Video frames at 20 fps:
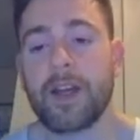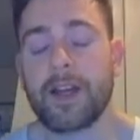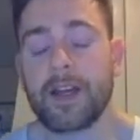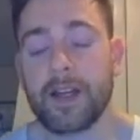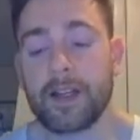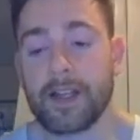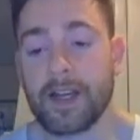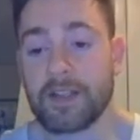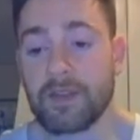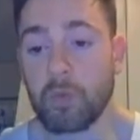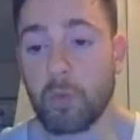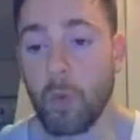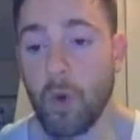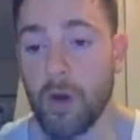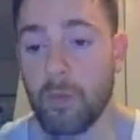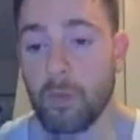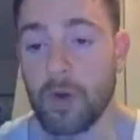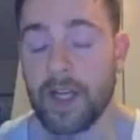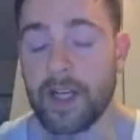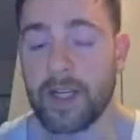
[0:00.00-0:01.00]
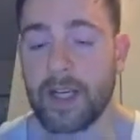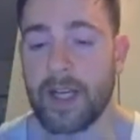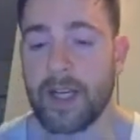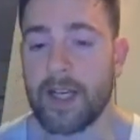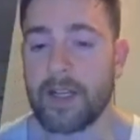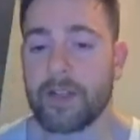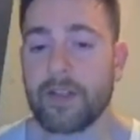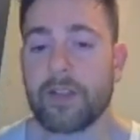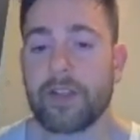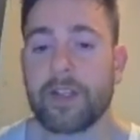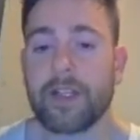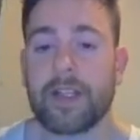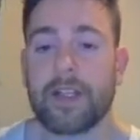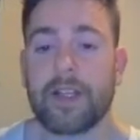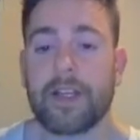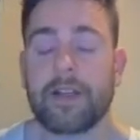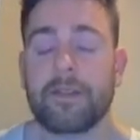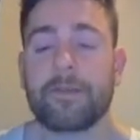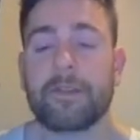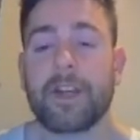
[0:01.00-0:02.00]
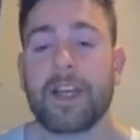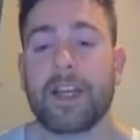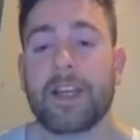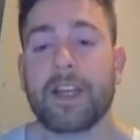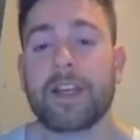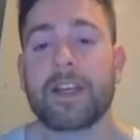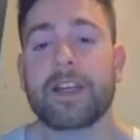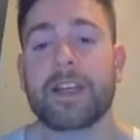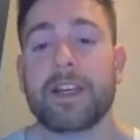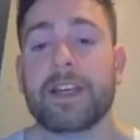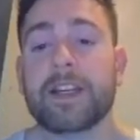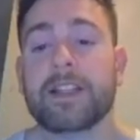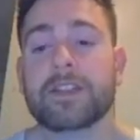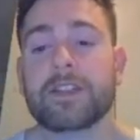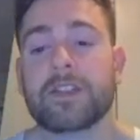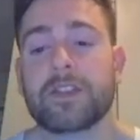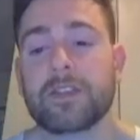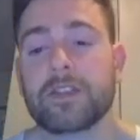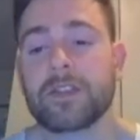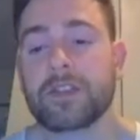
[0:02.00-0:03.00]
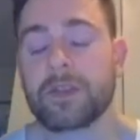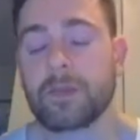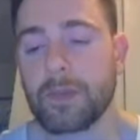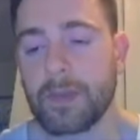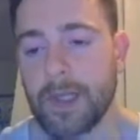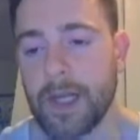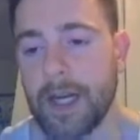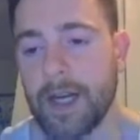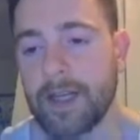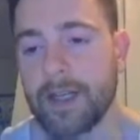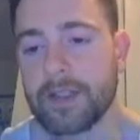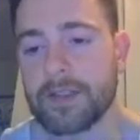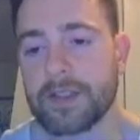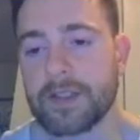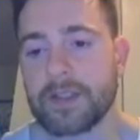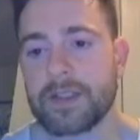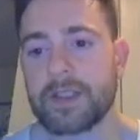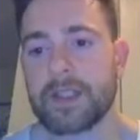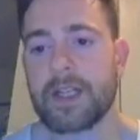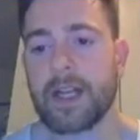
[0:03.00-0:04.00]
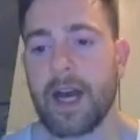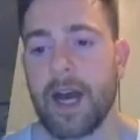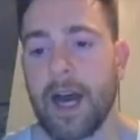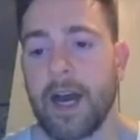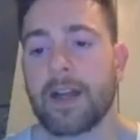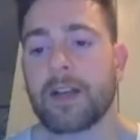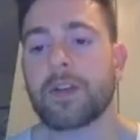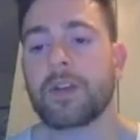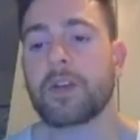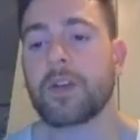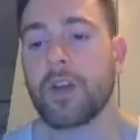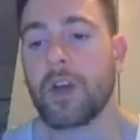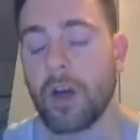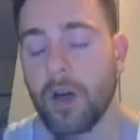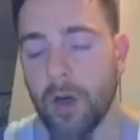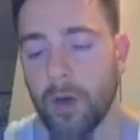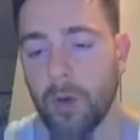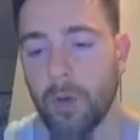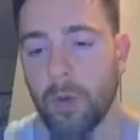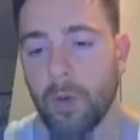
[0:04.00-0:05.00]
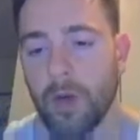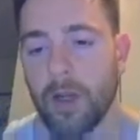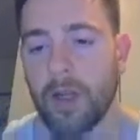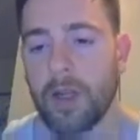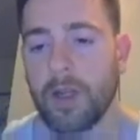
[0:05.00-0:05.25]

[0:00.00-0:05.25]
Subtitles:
And that's one way to handle it. If in case your supplier does not know